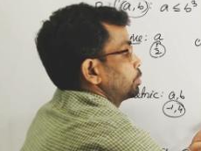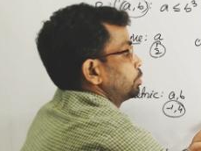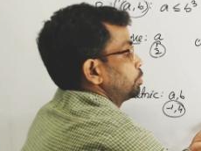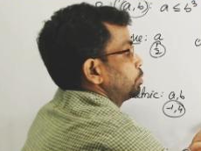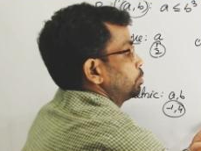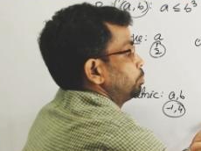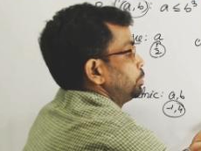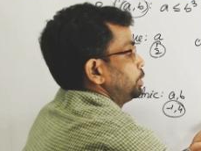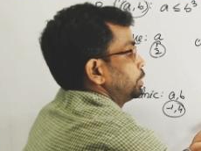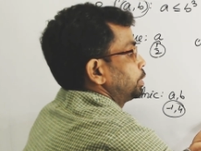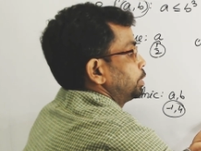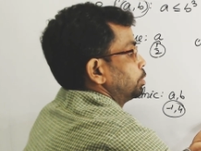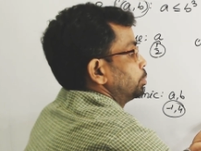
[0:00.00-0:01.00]
to B
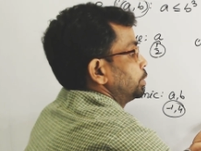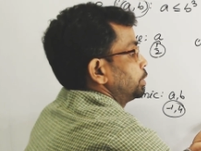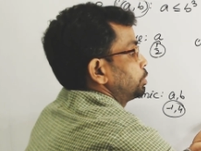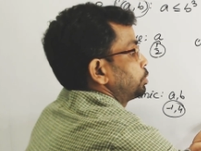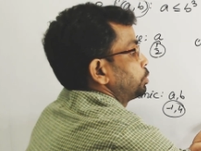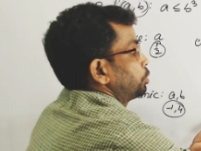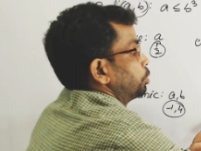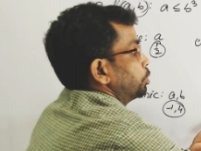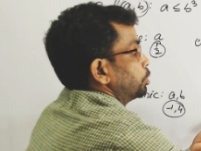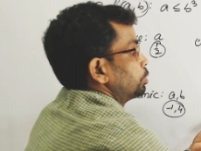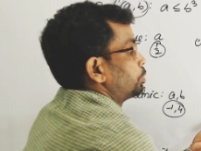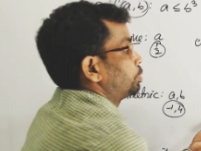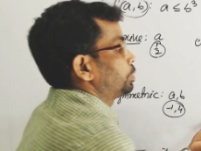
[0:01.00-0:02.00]
cube. It is true,
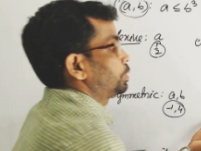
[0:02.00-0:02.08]
they are